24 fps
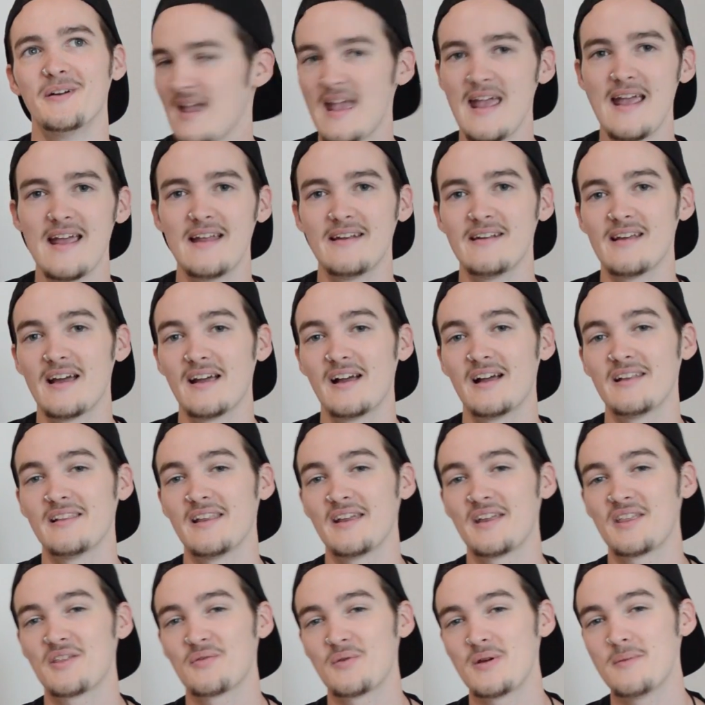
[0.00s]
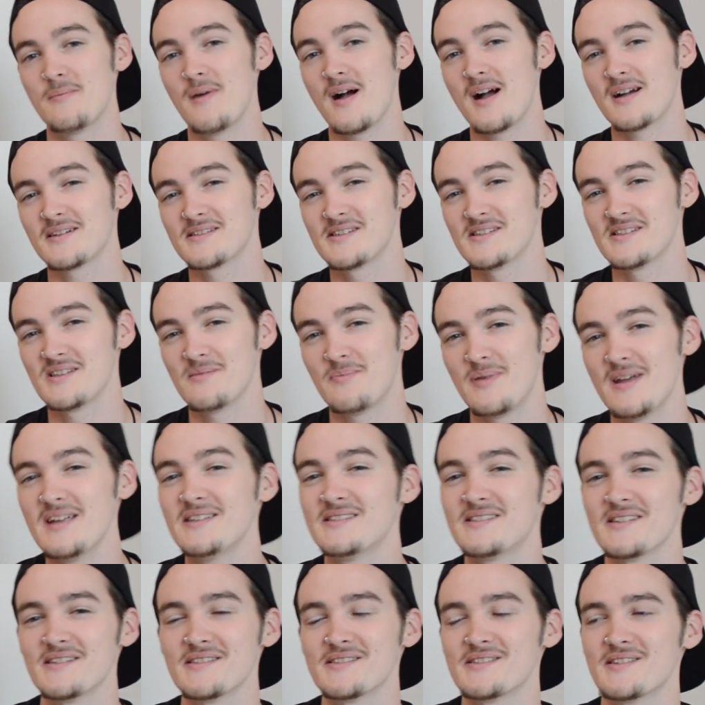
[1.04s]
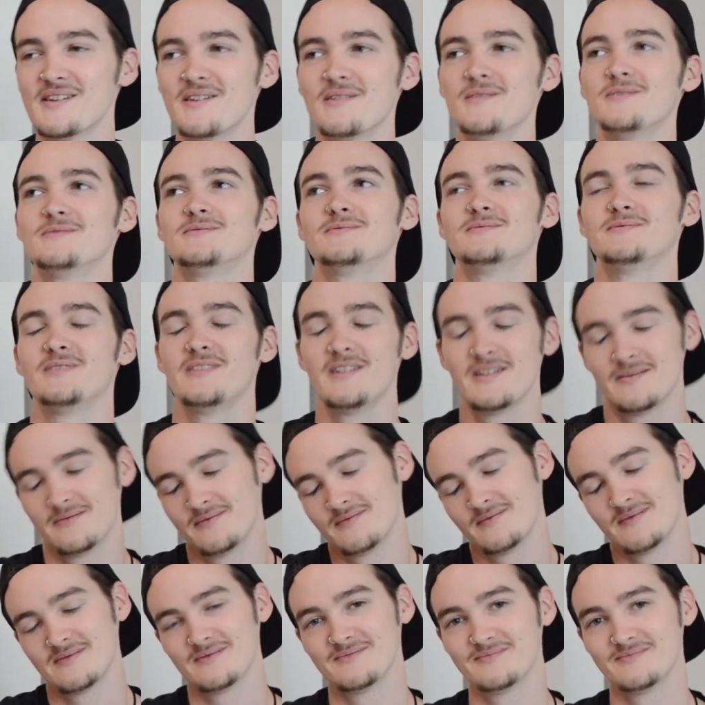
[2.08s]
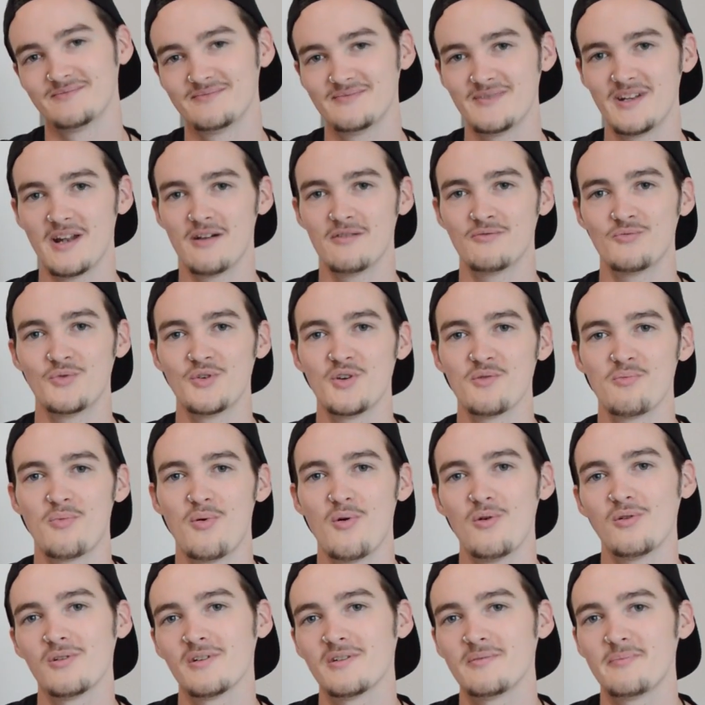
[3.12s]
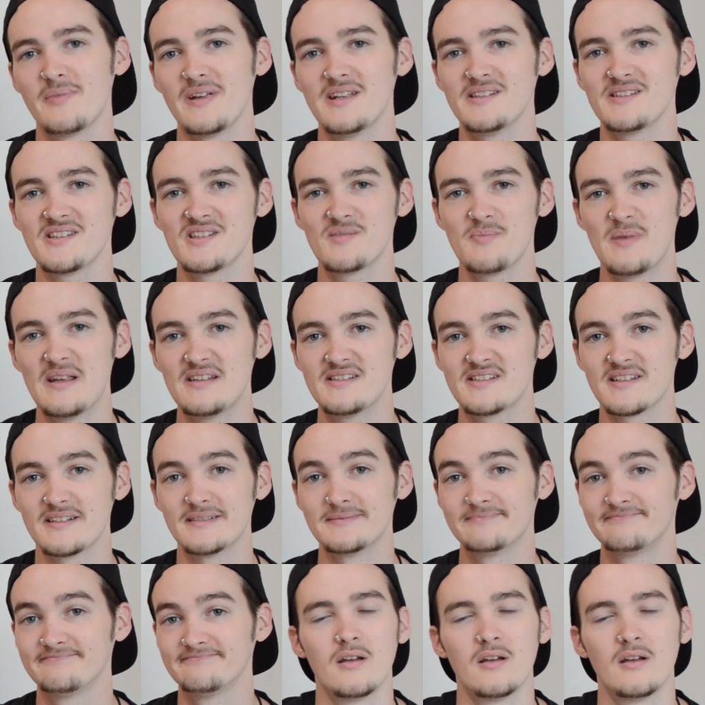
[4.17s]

And I got, like, 3 boxes of pizza, so, you know, when you're poor, pizza's pizza.